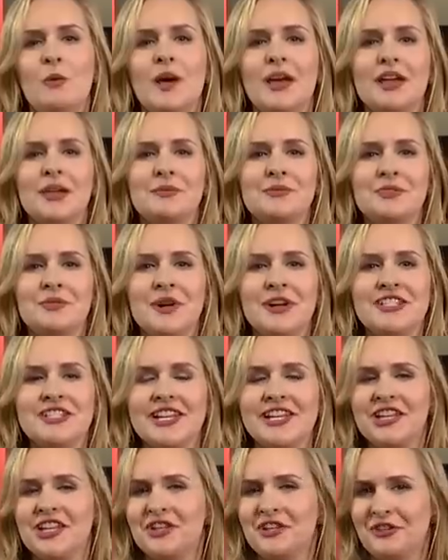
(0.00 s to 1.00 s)
Welcome to our
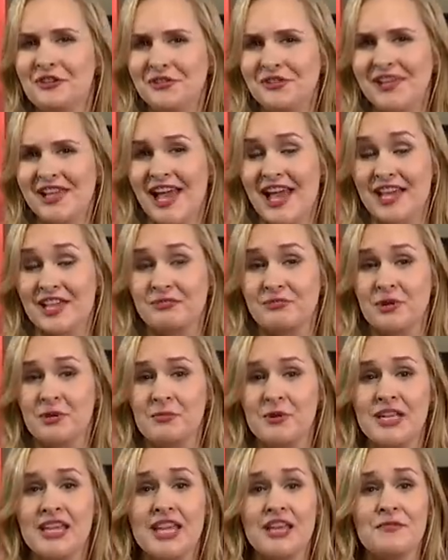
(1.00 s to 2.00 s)
daily newscast,
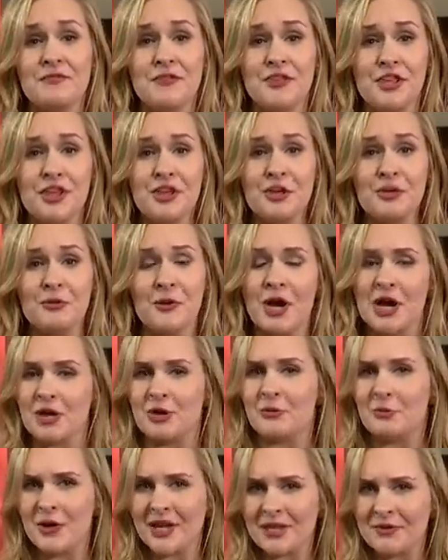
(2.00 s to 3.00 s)
where we give you a
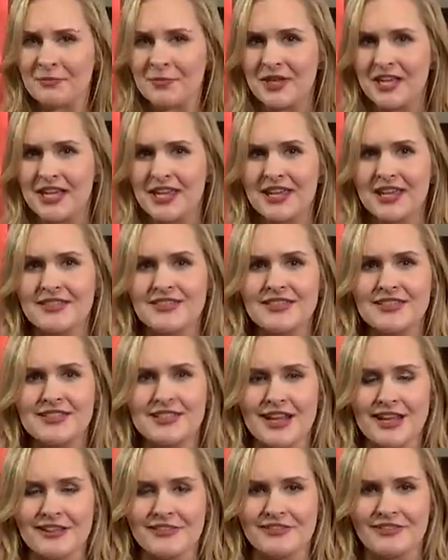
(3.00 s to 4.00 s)
quick peek at the
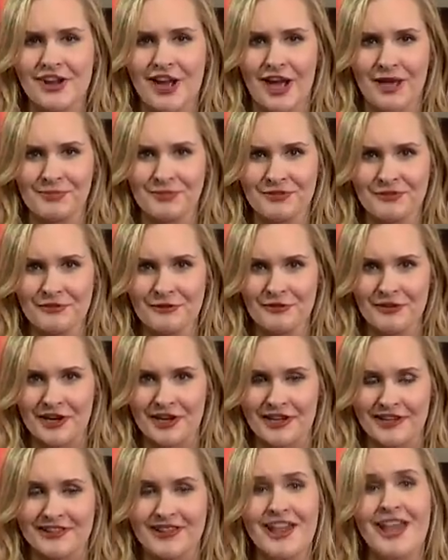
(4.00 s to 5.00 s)
day's top
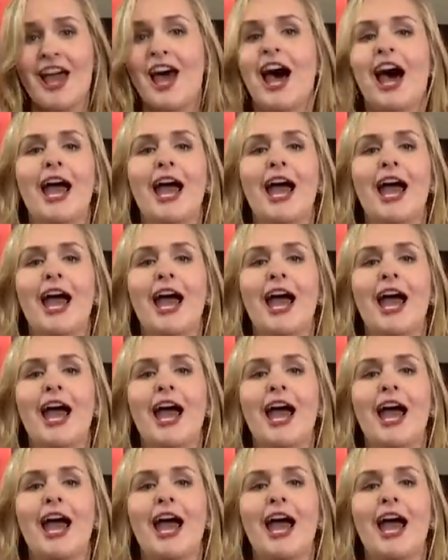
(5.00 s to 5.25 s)
stories.